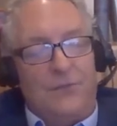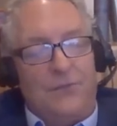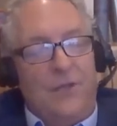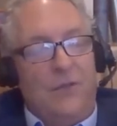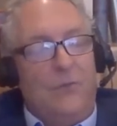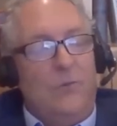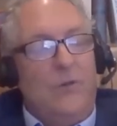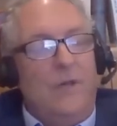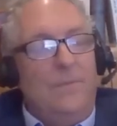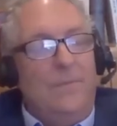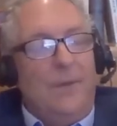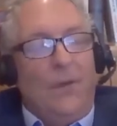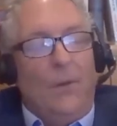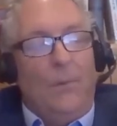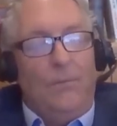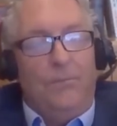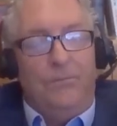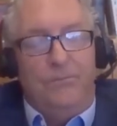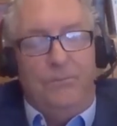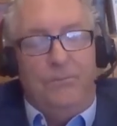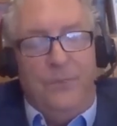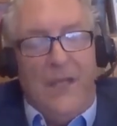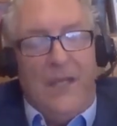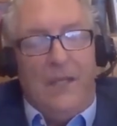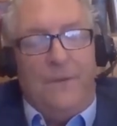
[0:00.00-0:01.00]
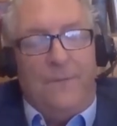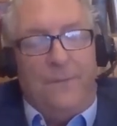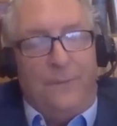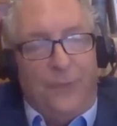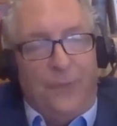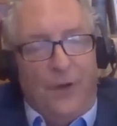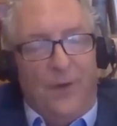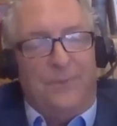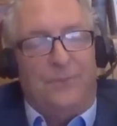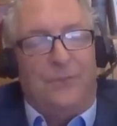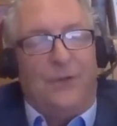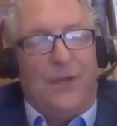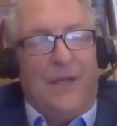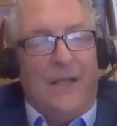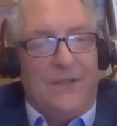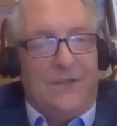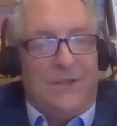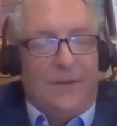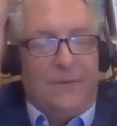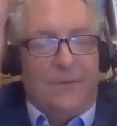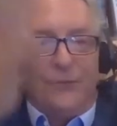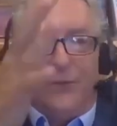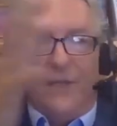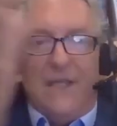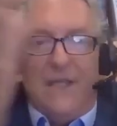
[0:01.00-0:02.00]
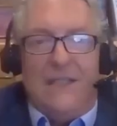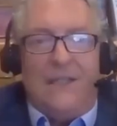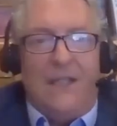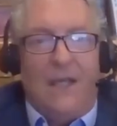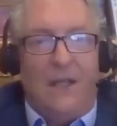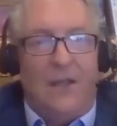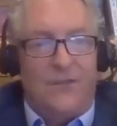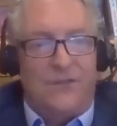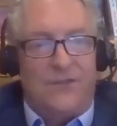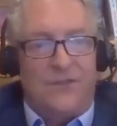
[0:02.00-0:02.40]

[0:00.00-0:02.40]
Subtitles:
we built big footprints of retail